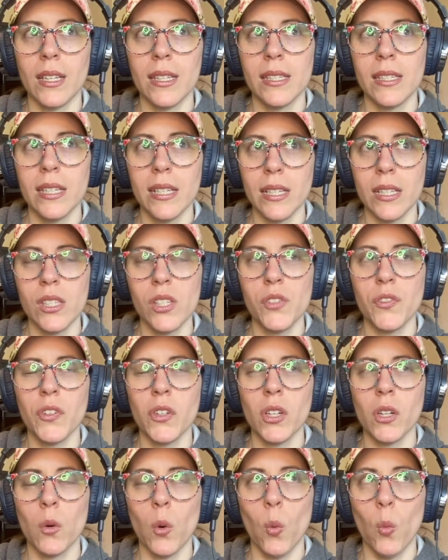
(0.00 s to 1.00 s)
tickets
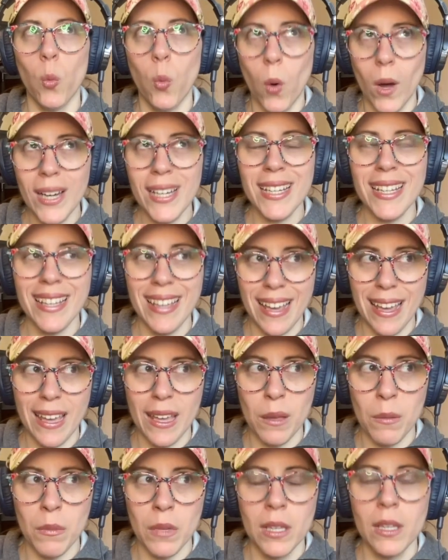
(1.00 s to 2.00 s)
for one
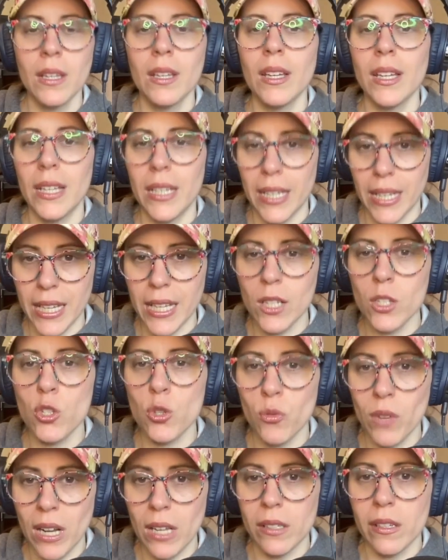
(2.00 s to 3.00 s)
game in each
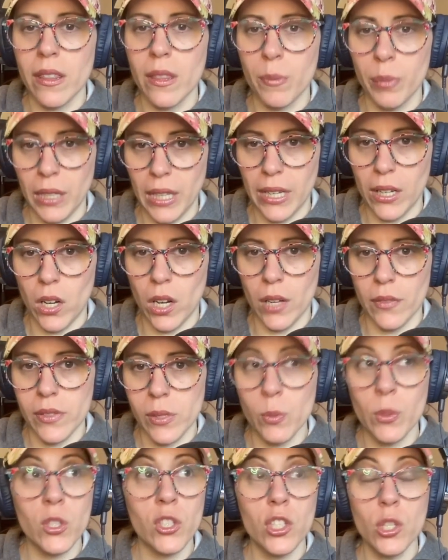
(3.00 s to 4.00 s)
round of the
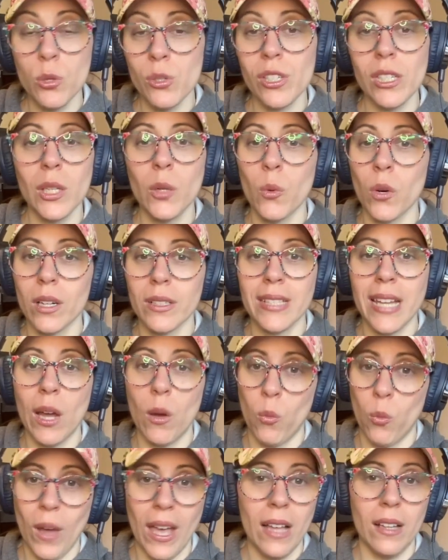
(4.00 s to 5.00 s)
playoffs, which usually worked
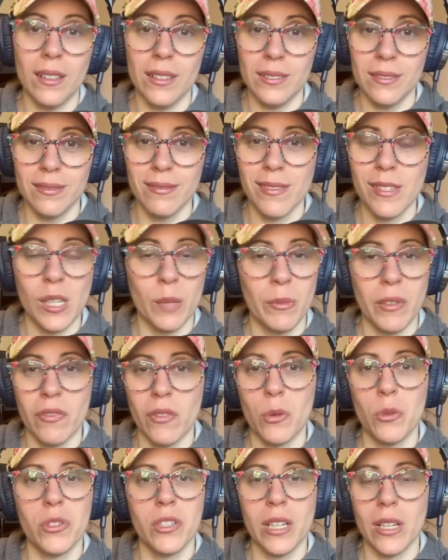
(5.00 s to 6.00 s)
out well some of
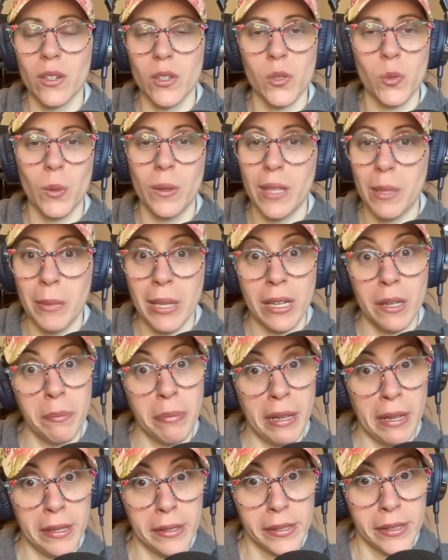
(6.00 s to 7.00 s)
those years when they made it
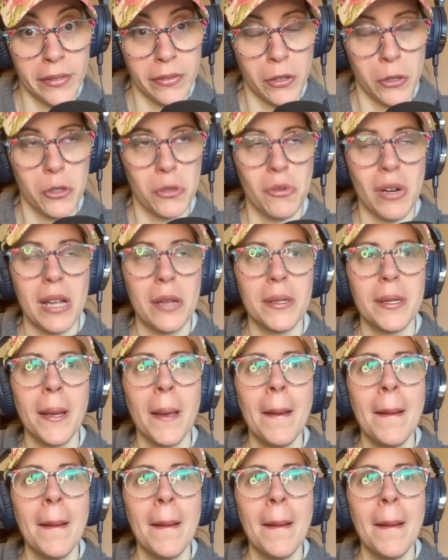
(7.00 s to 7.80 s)
past the first round.